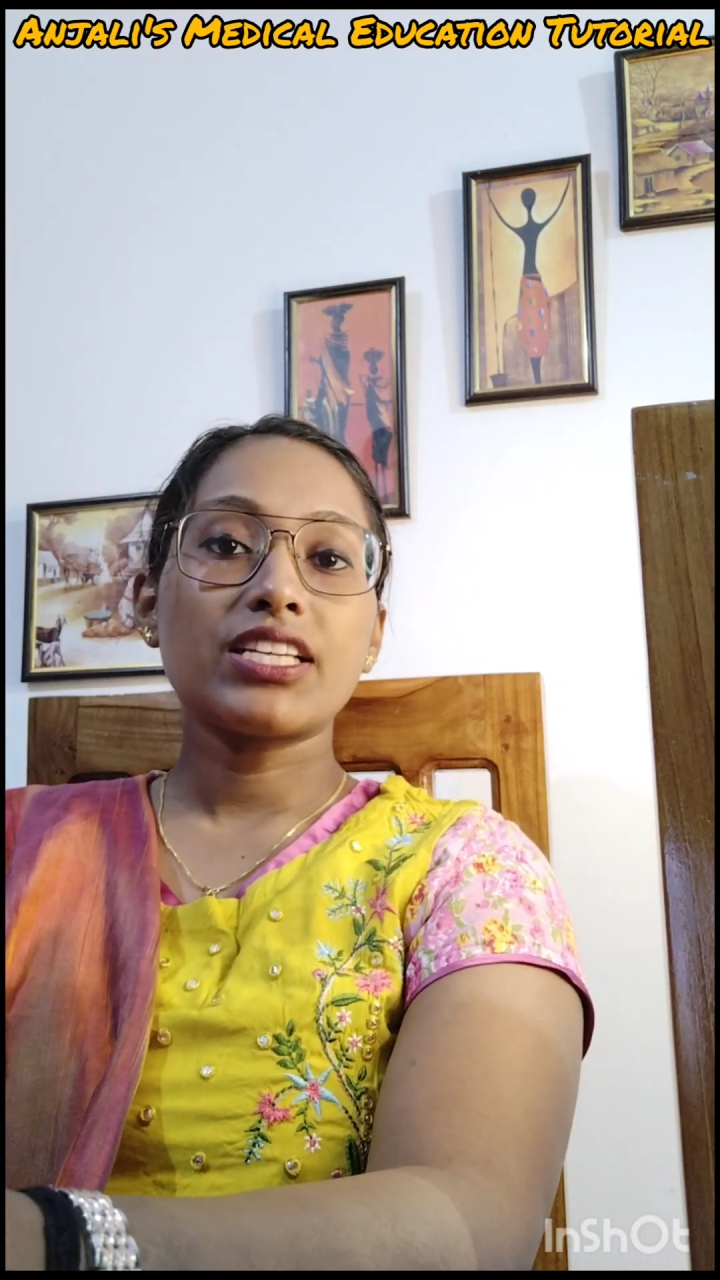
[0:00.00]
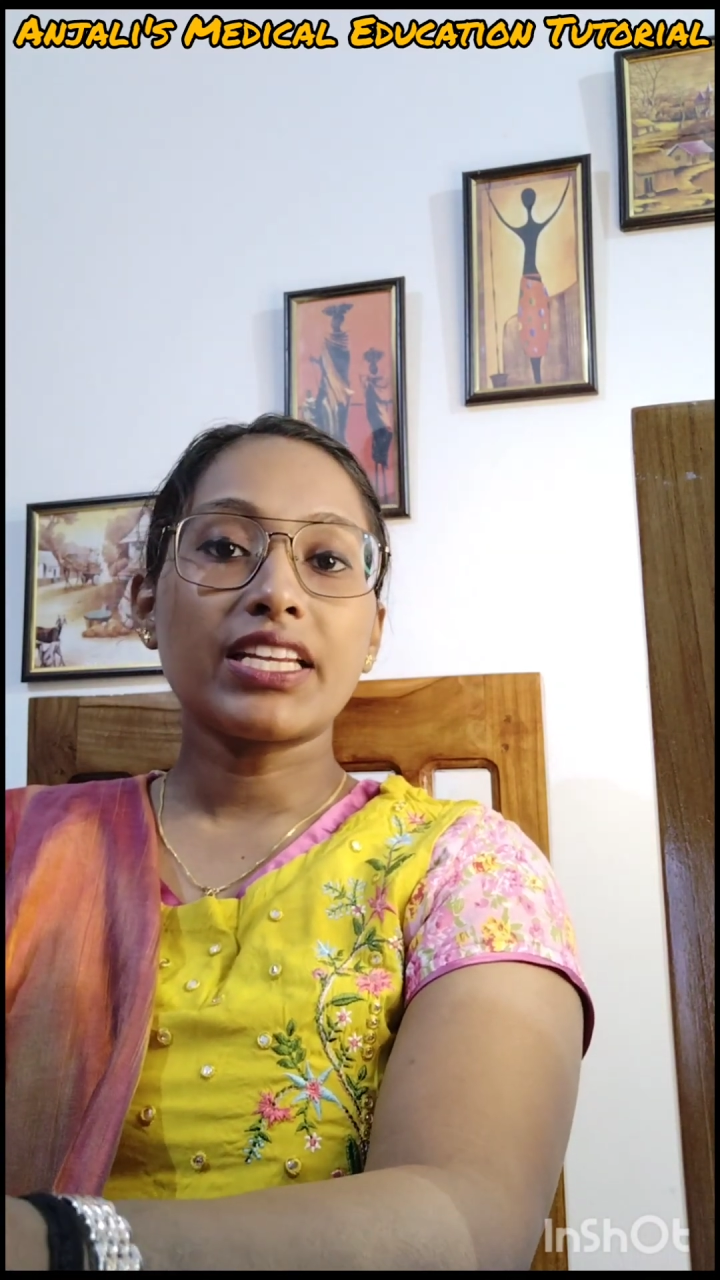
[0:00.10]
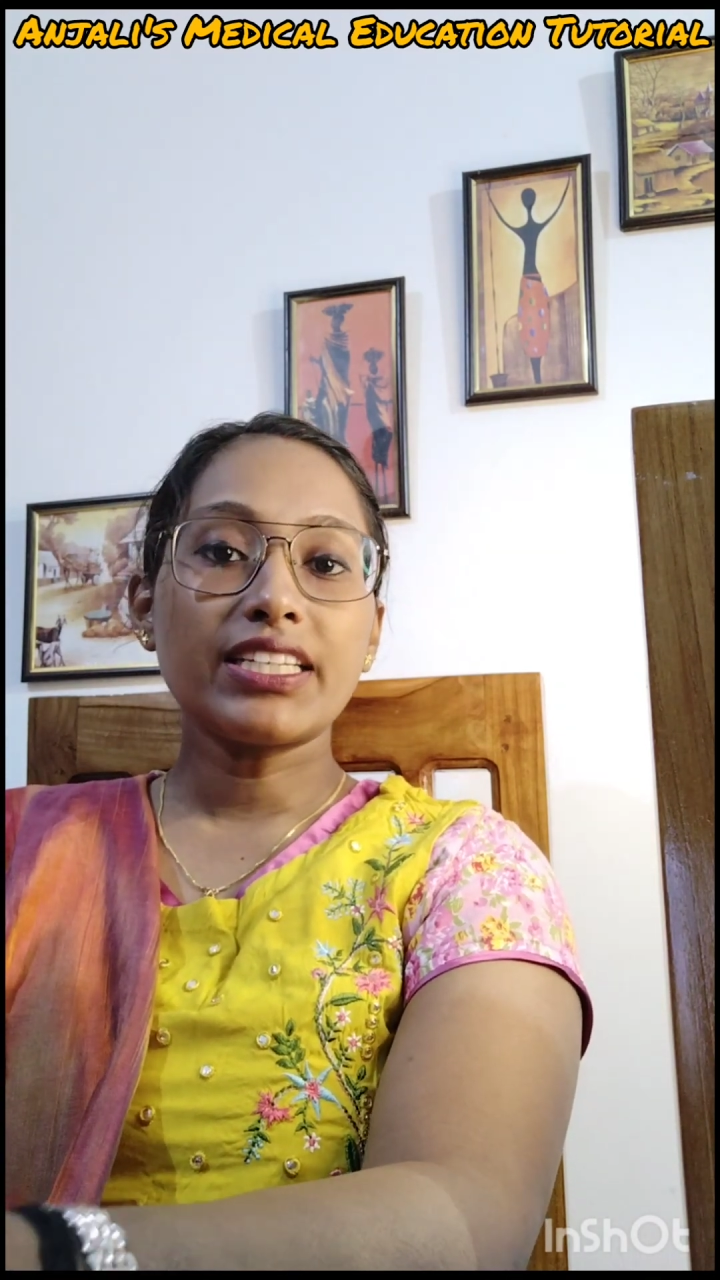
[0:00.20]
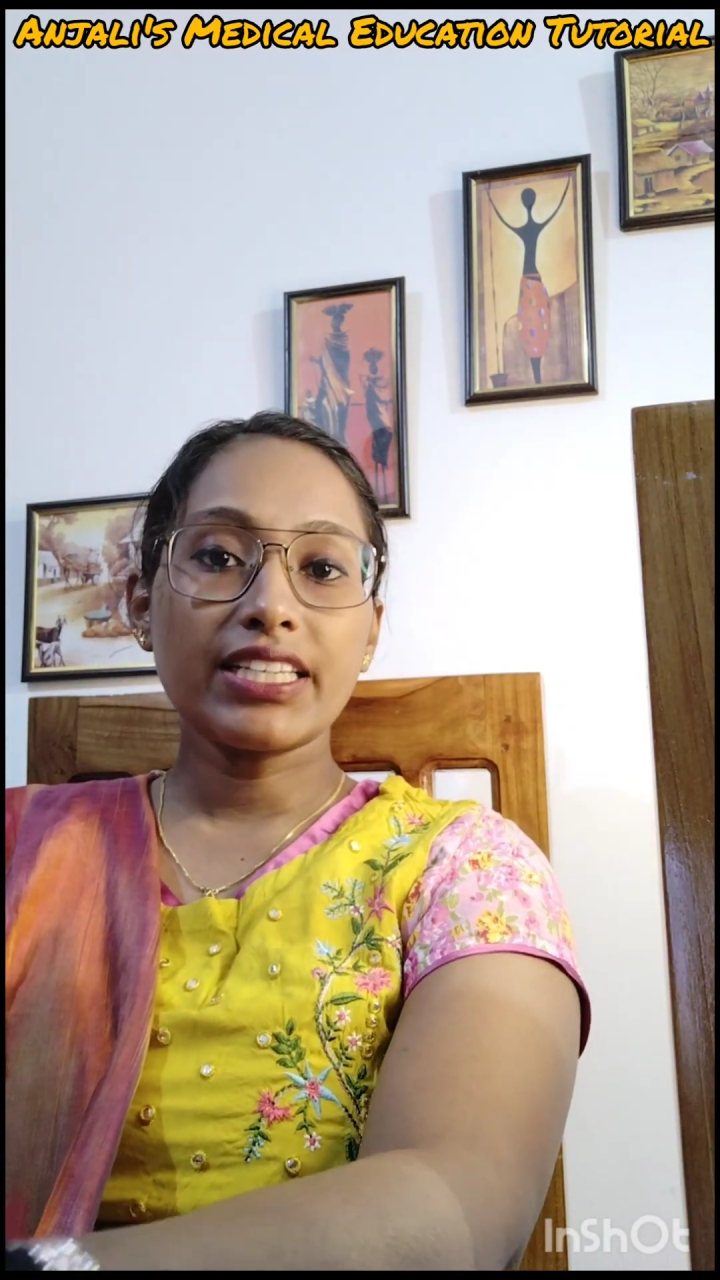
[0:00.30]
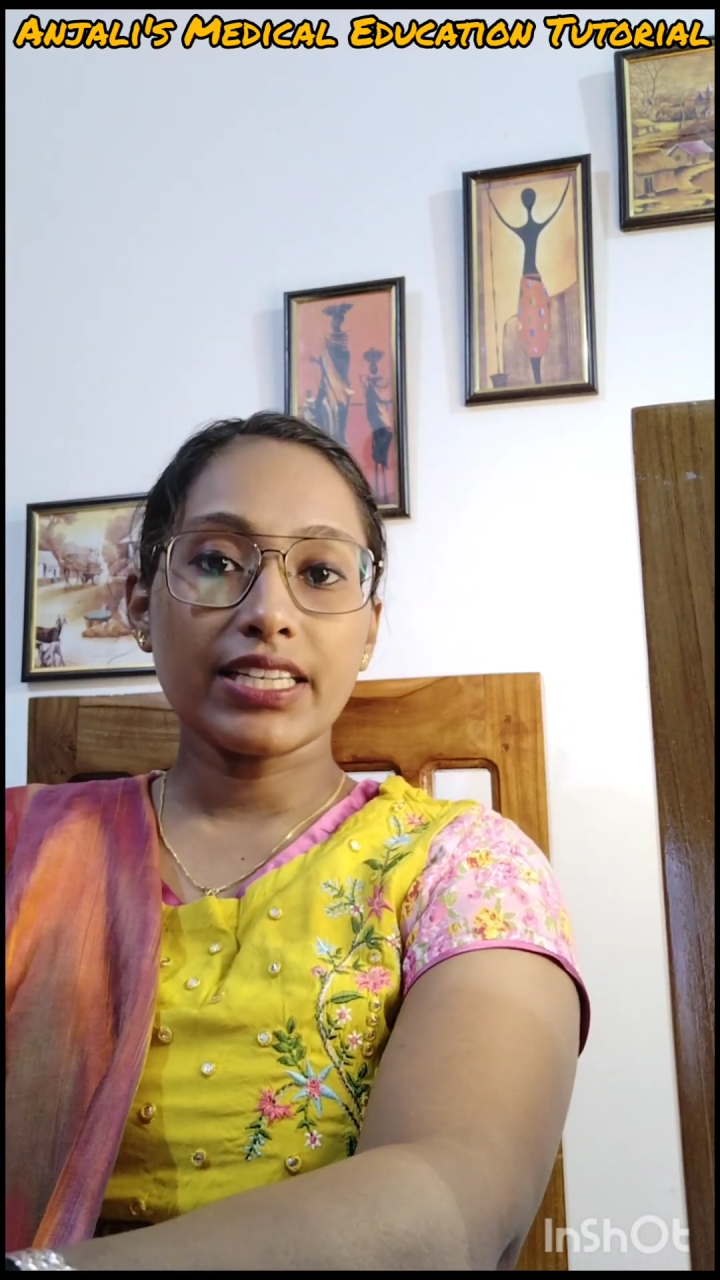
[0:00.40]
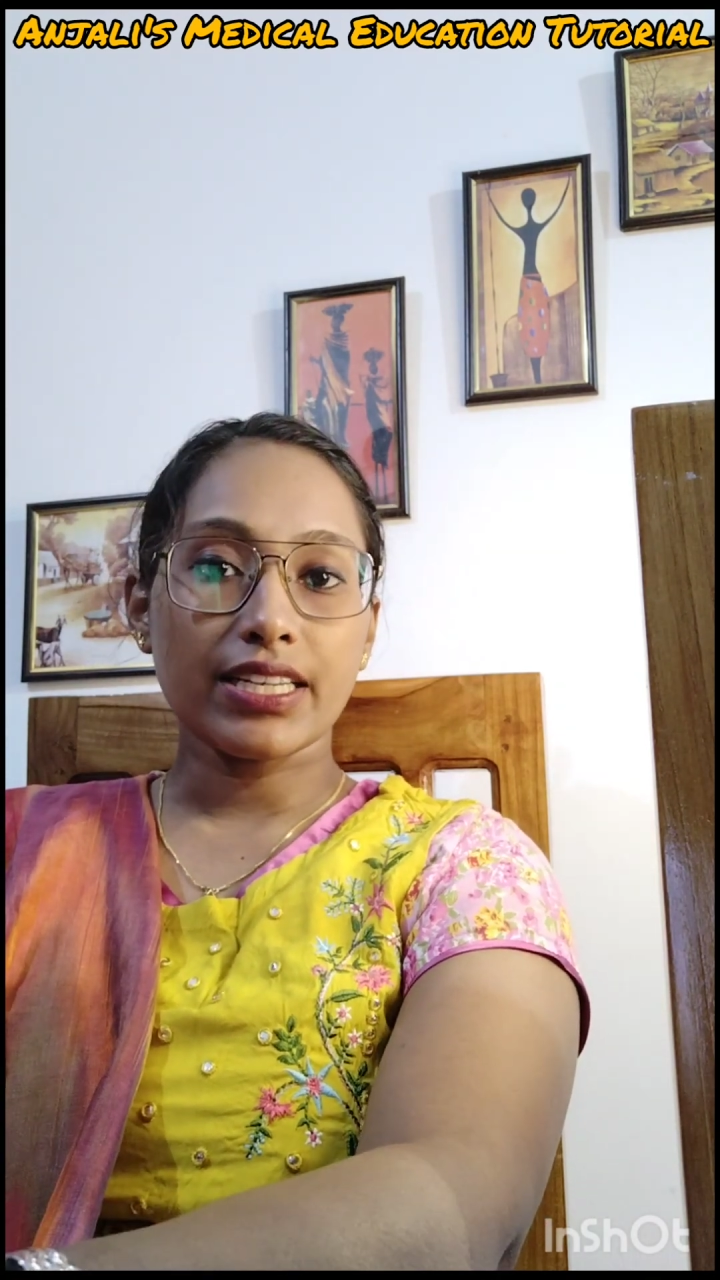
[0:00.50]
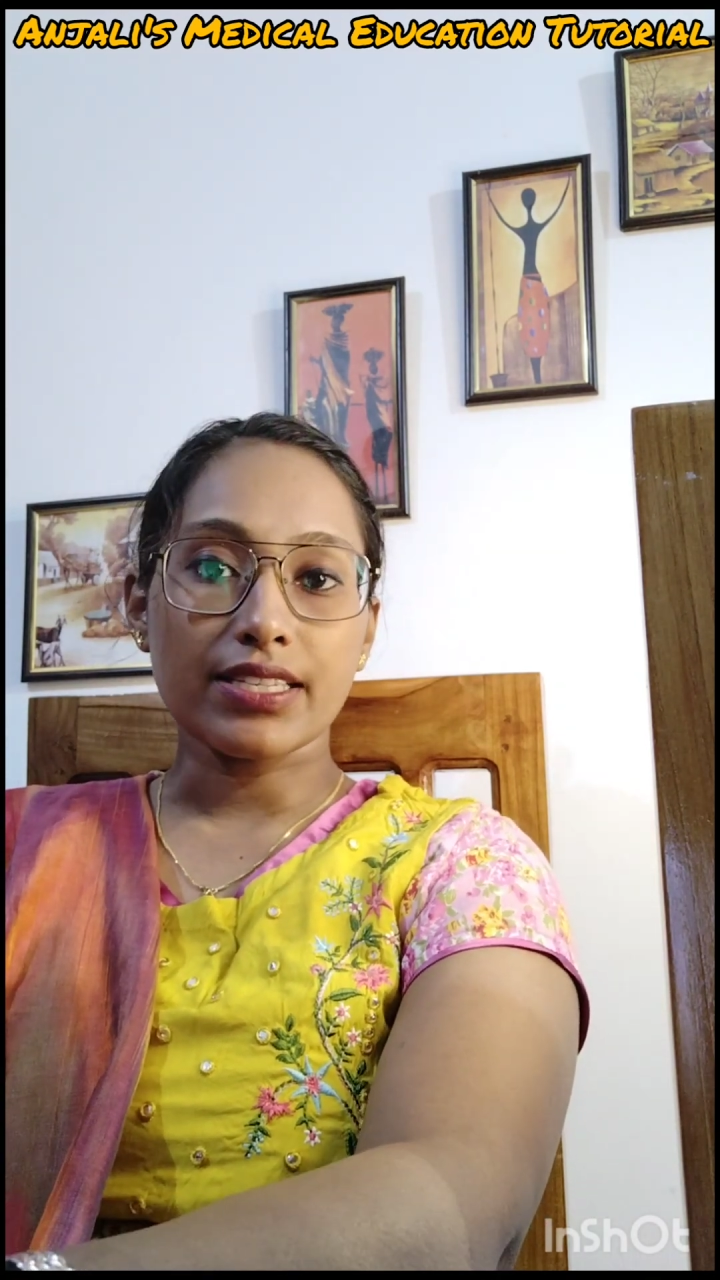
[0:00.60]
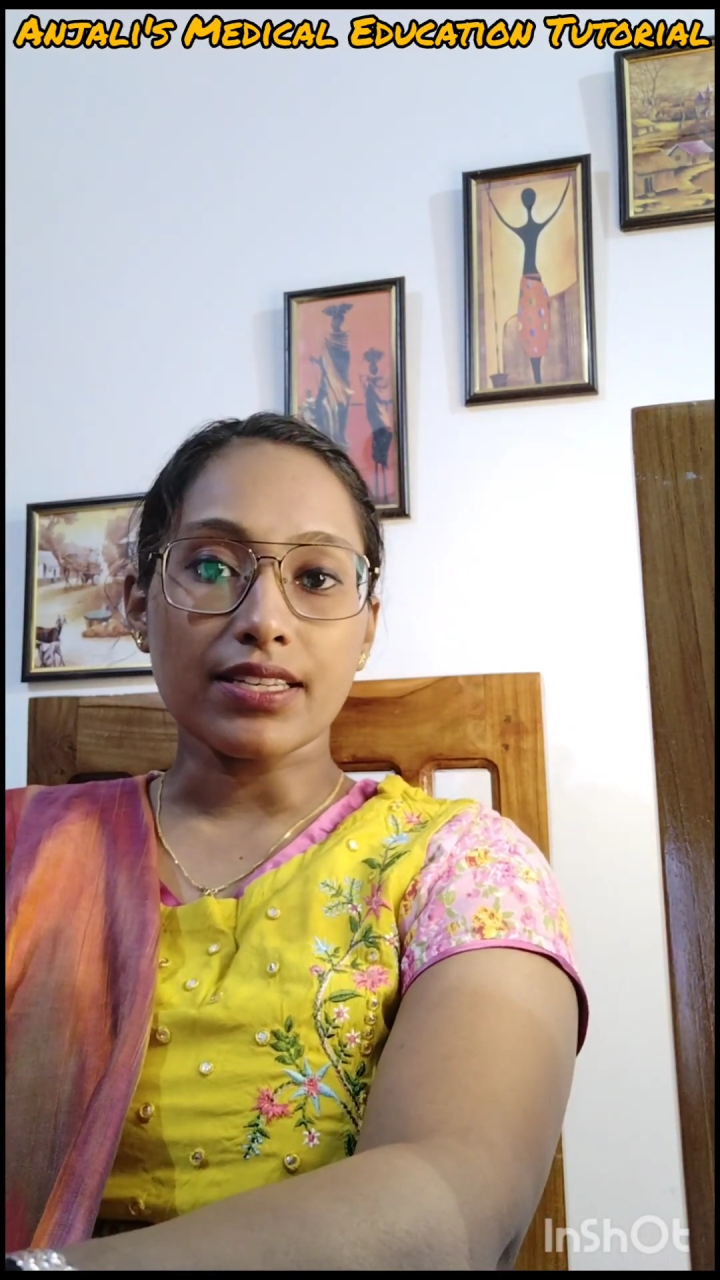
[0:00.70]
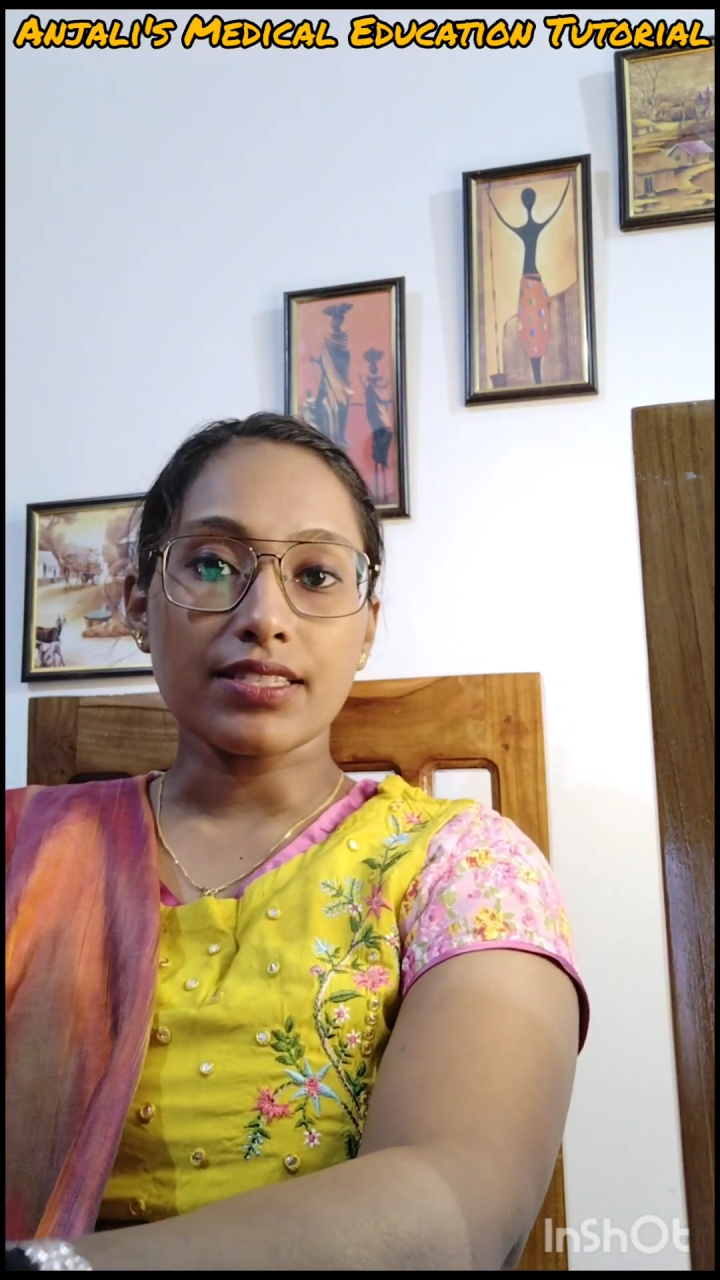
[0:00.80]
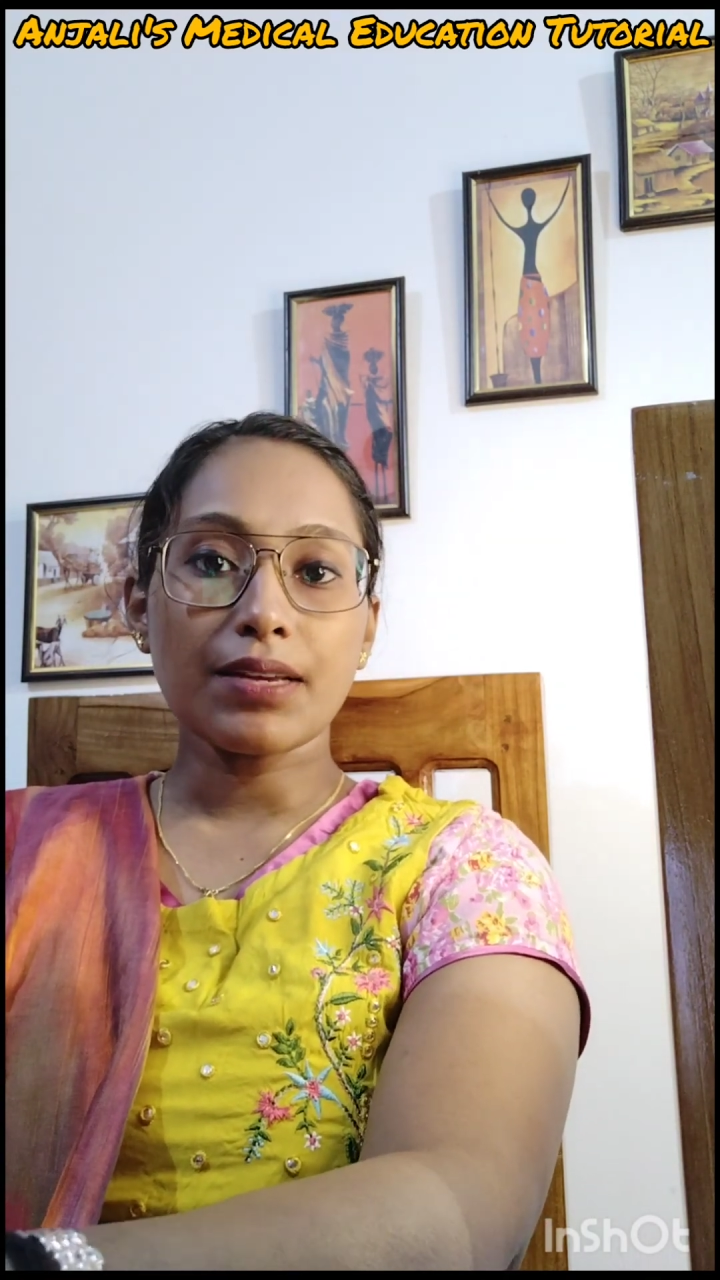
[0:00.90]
genetic reason,